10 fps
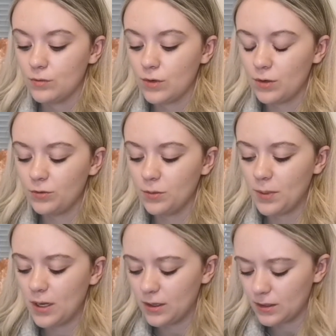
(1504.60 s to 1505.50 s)
ruffle
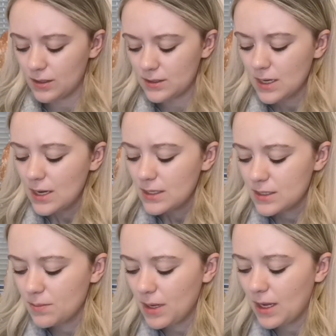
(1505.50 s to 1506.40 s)
part. Because
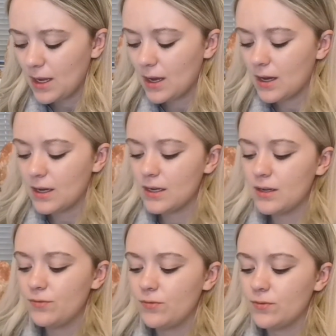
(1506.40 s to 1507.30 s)
to me,
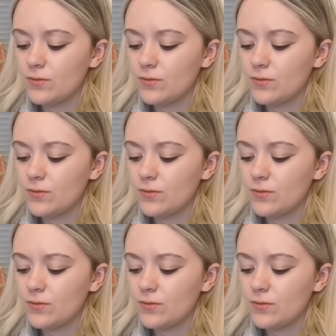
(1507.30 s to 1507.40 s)
I've